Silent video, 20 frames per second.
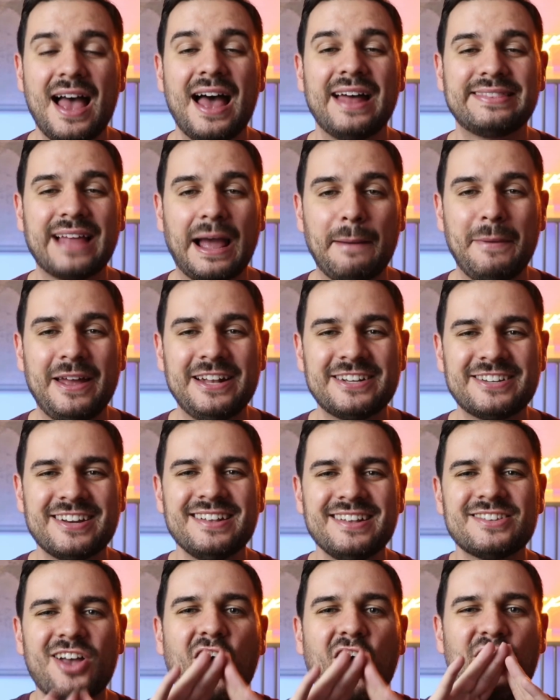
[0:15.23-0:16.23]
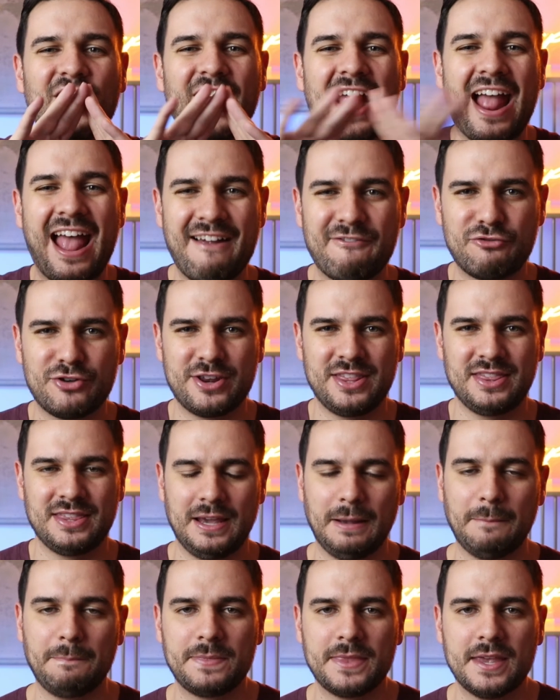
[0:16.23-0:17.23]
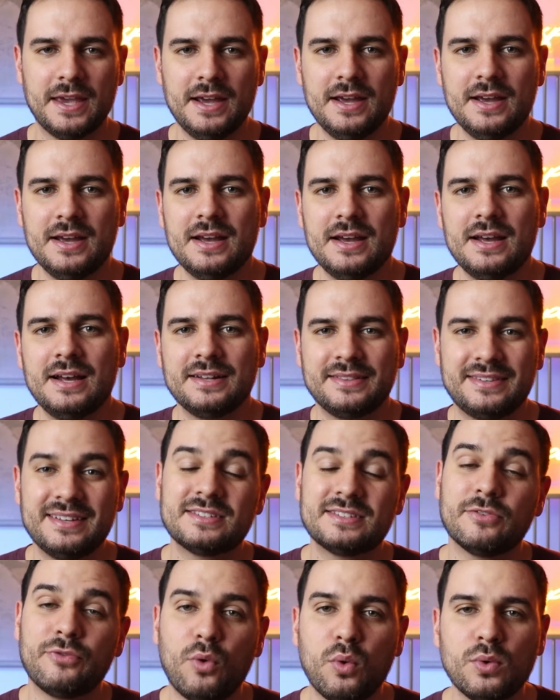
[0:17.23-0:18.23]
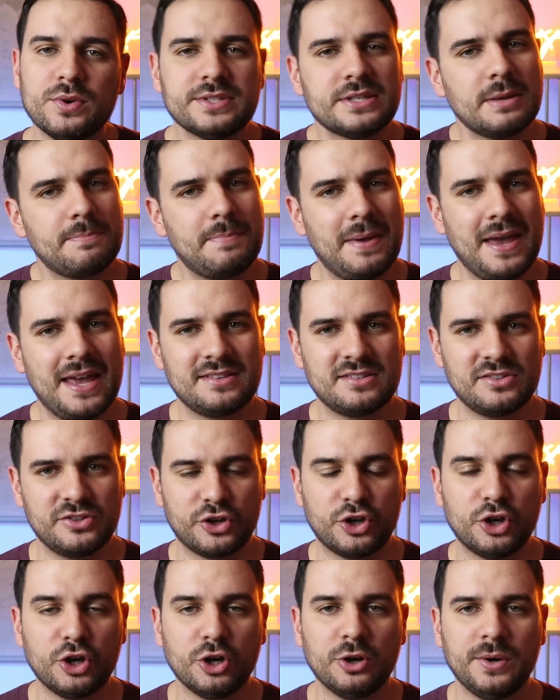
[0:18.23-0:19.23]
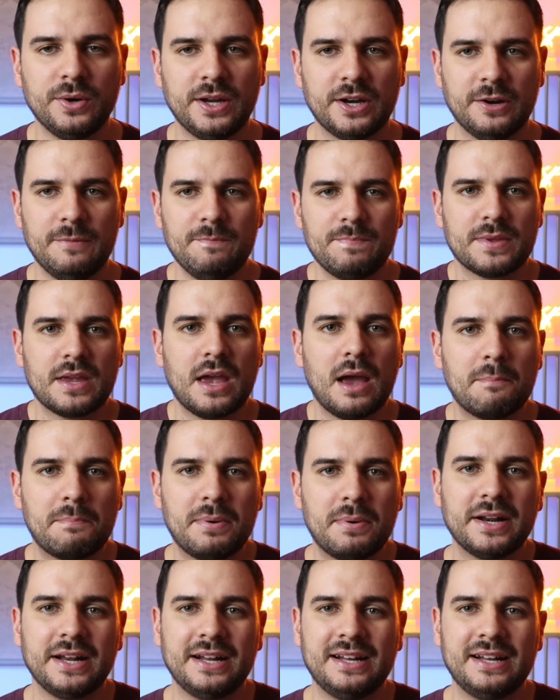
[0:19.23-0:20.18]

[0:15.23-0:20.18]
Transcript: Dimensions are everything. This of course depends on the courier, but it